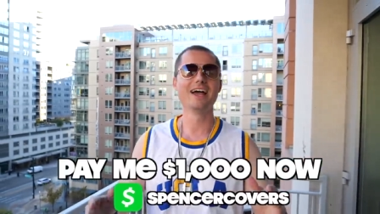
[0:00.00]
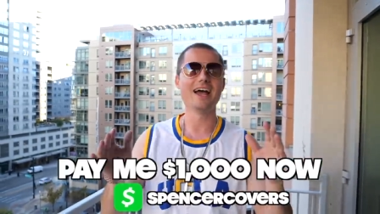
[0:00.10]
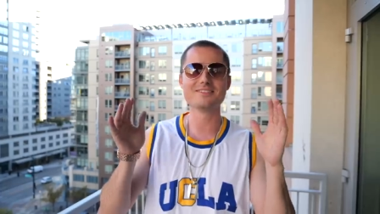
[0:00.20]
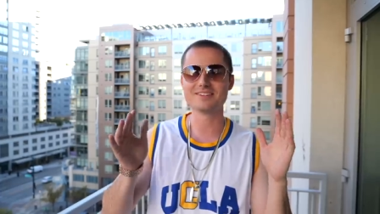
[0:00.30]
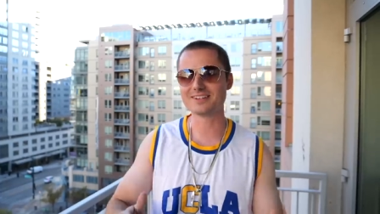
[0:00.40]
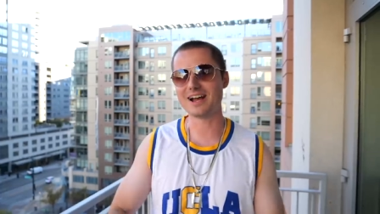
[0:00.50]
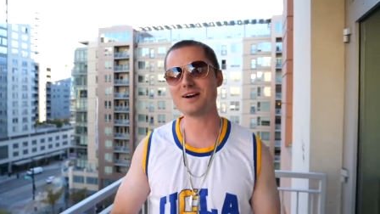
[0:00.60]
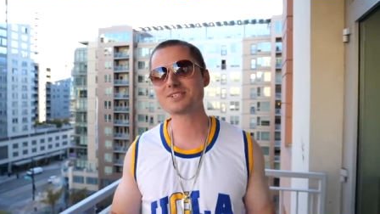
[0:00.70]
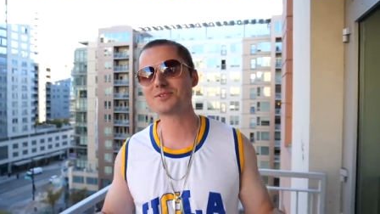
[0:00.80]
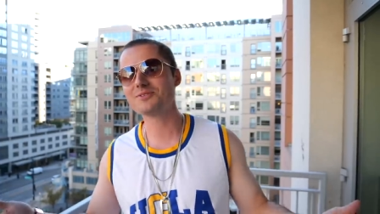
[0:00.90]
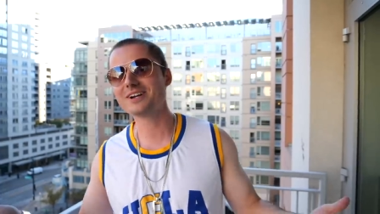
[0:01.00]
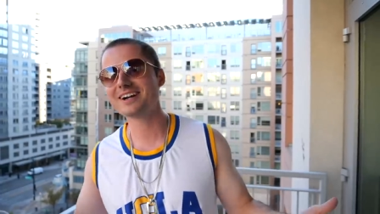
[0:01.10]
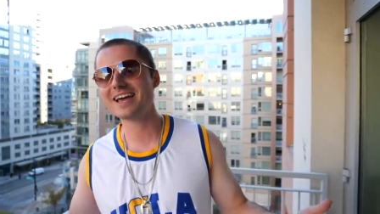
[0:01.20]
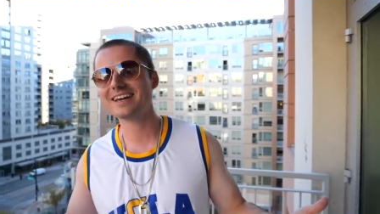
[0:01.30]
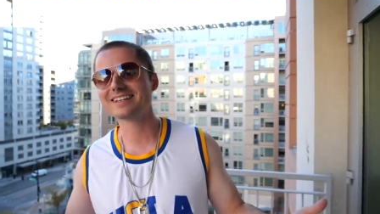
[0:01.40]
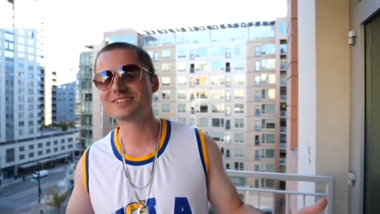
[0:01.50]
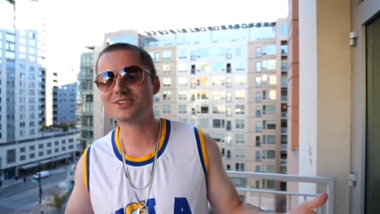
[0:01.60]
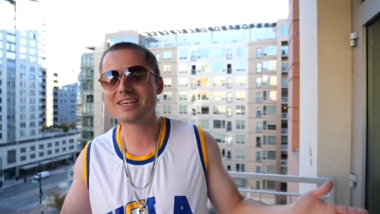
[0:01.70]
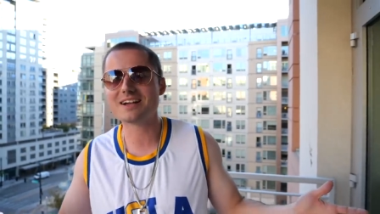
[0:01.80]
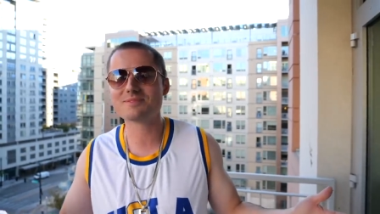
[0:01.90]
Uh, how much did we win today? Like
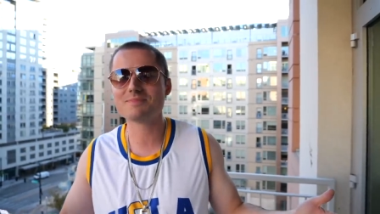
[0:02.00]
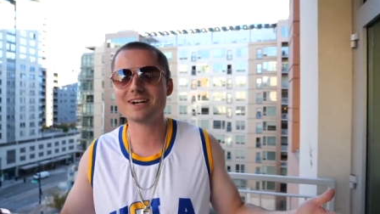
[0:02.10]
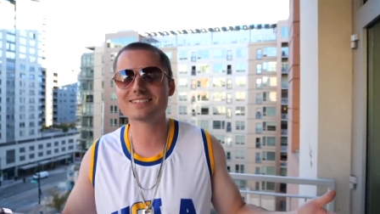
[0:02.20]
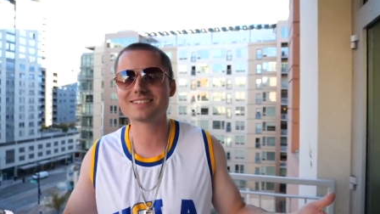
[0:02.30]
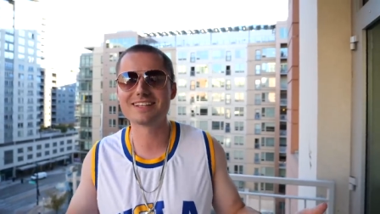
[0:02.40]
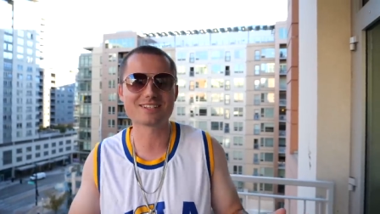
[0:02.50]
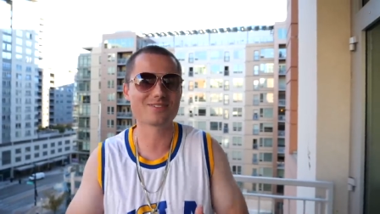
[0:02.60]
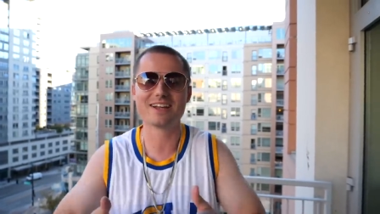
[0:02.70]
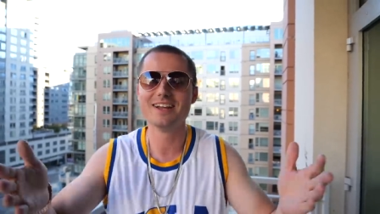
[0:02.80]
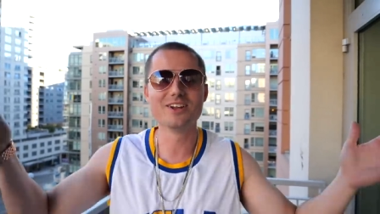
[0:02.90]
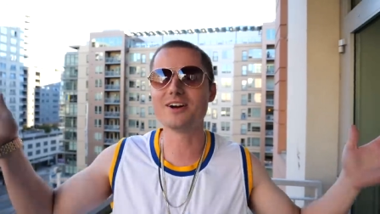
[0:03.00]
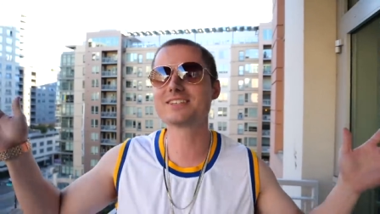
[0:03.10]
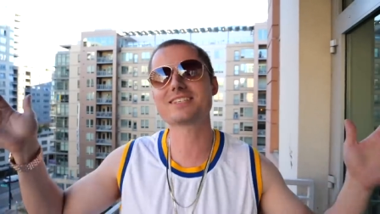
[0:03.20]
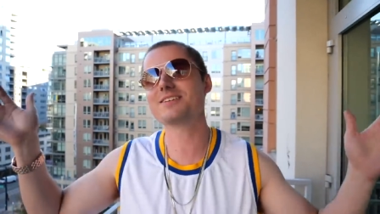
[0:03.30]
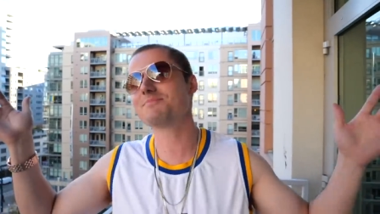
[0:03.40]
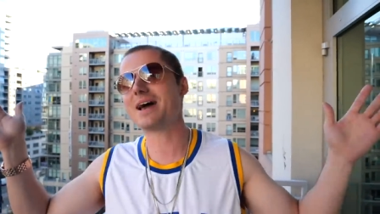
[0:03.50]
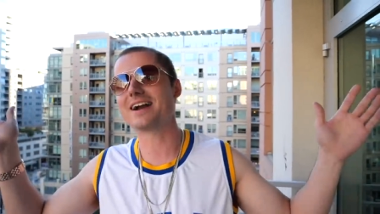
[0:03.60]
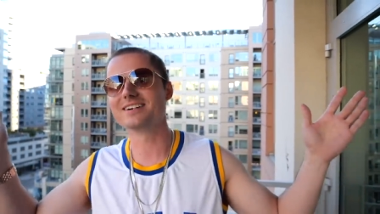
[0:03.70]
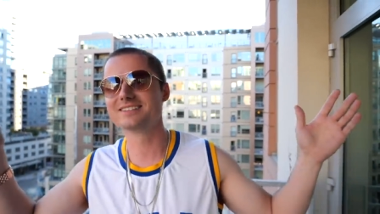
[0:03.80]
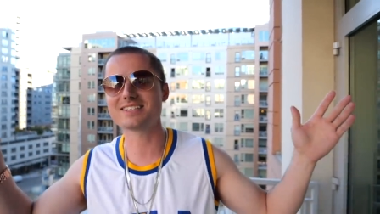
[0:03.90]
2,000 bucks? That's right. No, it doesn't even
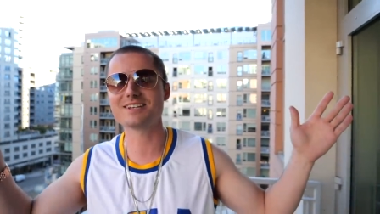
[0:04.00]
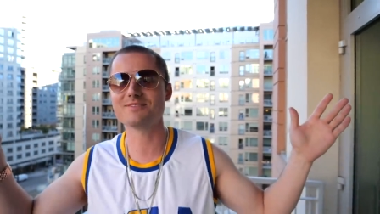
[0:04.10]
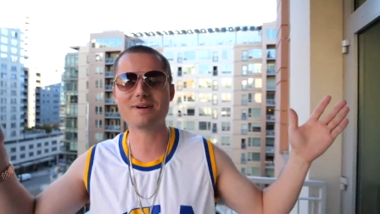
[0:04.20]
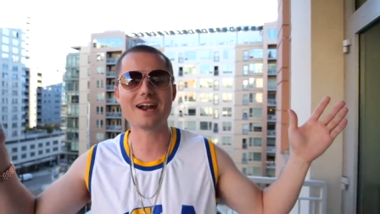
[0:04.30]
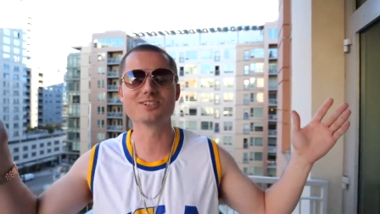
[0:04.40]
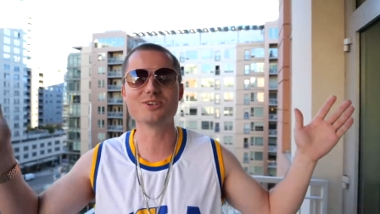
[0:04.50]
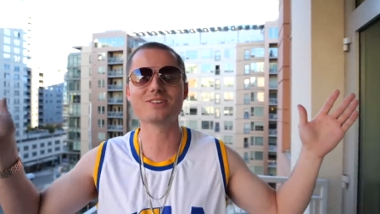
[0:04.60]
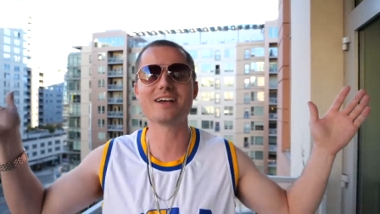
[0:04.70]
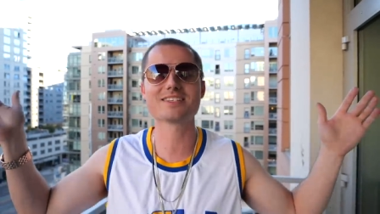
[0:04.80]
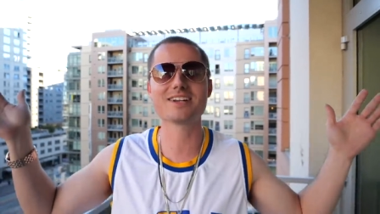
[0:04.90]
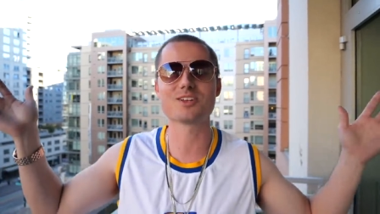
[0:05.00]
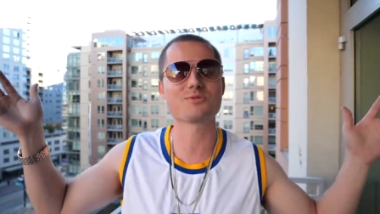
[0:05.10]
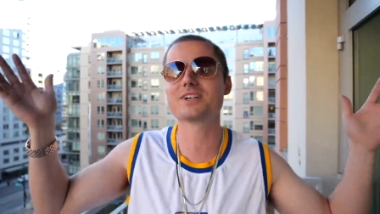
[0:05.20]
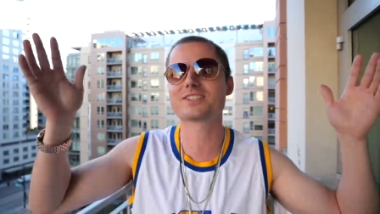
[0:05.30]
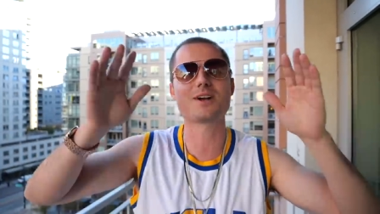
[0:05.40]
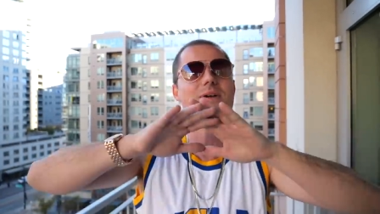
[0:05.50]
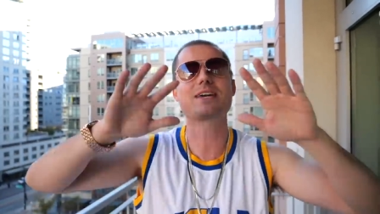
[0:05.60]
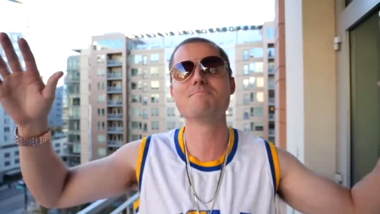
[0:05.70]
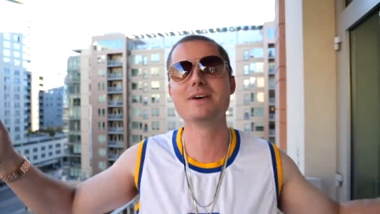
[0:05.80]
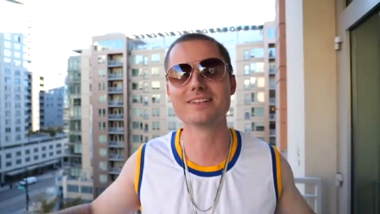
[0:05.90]
matter. Doesn't even matter. $2,000. We're going to start
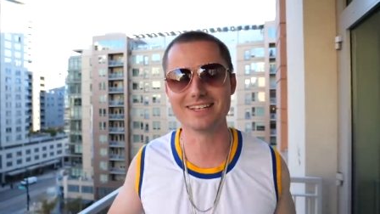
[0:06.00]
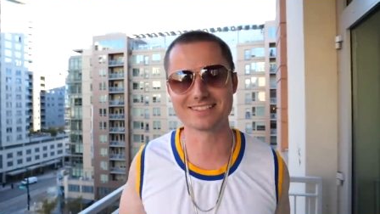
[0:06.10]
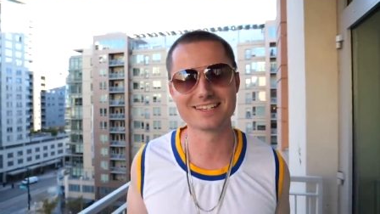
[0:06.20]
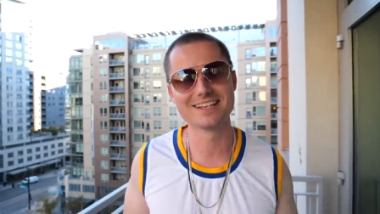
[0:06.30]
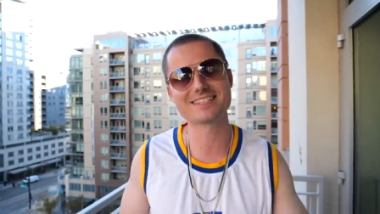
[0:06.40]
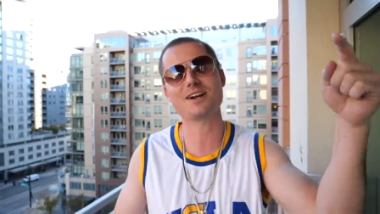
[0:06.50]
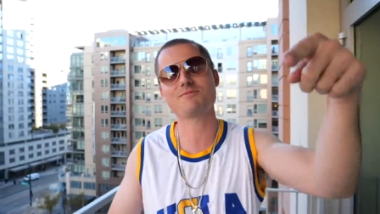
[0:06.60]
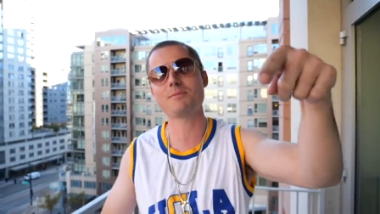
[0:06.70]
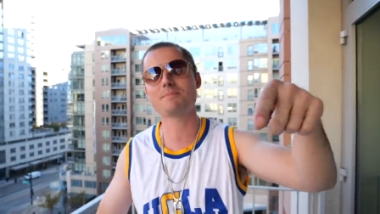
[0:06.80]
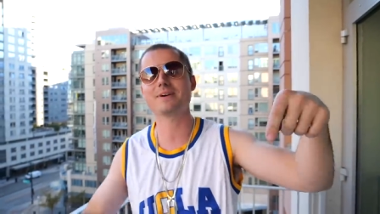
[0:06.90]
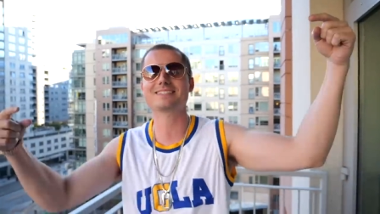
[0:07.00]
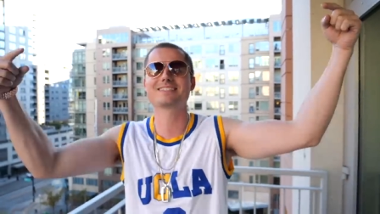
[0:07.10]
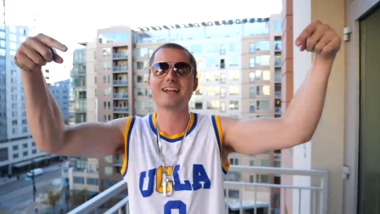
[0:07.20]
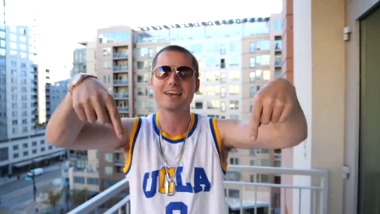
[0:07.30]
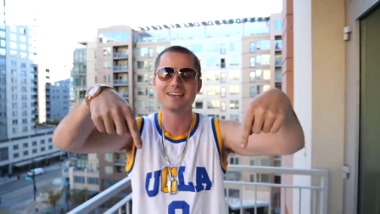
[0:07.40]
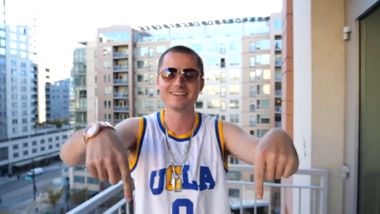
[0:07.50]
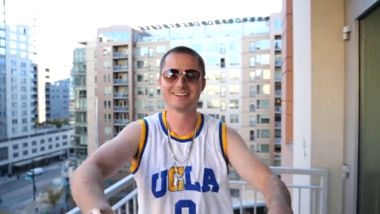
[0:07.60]
making millions. Sign up for my picks today.